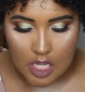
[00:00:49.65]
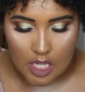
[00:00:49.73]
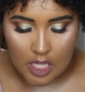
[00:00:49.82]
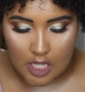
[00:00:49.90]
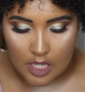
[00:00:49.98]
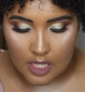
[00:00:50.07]

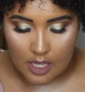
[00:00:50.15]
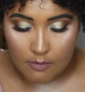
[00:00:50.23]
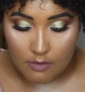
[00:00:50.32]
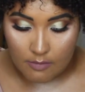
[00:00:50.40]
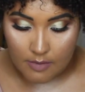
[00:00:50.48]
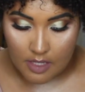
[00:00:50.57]
and
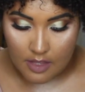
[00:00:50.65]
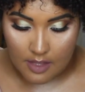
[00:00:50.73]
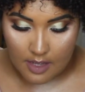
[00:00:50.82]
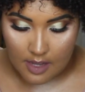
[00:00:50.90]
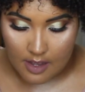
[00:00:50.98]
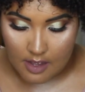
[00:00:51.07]
that will be
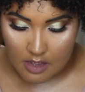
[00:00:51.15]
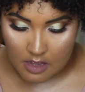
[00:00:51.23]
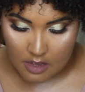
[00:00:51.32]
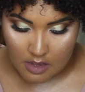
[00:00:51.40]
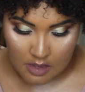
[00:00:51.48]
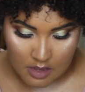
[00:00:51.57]
the
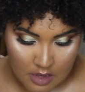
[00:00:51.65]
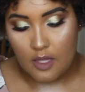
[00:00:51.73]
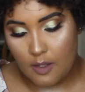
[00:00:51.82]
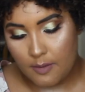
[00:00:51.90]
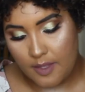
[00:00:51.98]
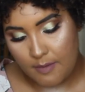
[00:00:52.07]

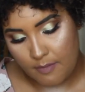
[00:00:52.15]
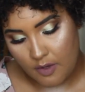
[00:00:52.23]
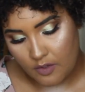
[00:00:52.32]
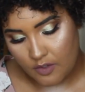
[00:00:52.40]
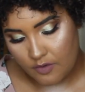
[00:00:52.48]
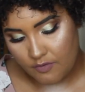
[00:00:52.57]

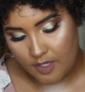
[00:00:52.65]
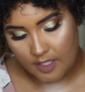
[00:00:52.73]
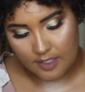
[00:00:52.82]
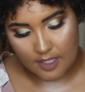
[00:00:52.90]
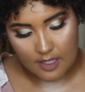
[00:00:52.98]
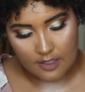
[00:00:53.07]
Modern
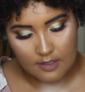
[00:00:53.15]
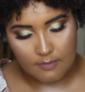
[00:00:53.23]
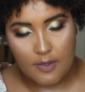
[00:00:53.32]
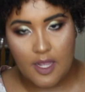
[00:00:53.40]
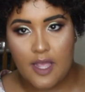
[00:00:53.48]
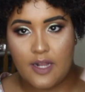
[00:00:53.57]
Renaissance
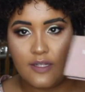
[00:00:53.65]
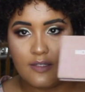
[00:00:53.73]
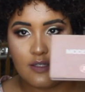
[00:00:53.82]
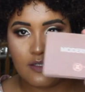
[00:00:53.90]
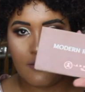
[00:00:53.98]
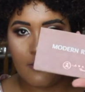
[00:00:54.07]
by
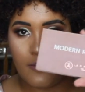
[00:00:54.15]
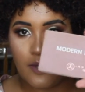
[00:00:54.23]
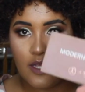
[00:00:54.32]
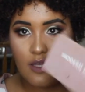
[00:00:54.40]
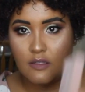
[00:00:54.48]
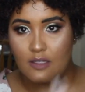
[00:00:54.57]
Anastasia
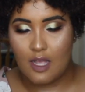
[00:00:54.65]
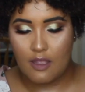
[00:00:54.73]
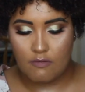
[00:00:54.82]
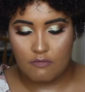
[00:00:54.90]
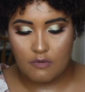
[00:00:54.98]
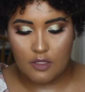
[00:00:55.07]
Beverly Hills.
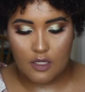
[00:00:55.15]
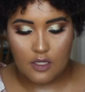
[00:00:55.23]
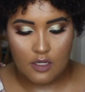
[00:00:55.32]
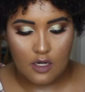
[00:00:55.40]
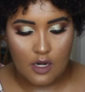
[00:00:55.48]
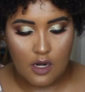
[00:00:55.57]
I
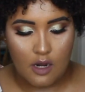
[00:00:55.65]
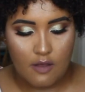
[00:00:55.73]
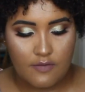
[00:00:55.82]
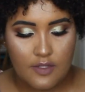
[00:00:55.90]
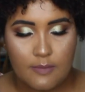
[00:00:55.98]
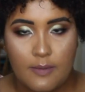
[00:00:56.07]
really
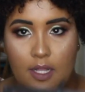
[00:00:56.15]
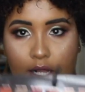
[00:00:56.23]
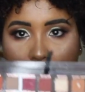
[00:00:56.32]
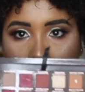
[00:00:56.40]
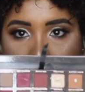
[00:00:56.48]
love this palette.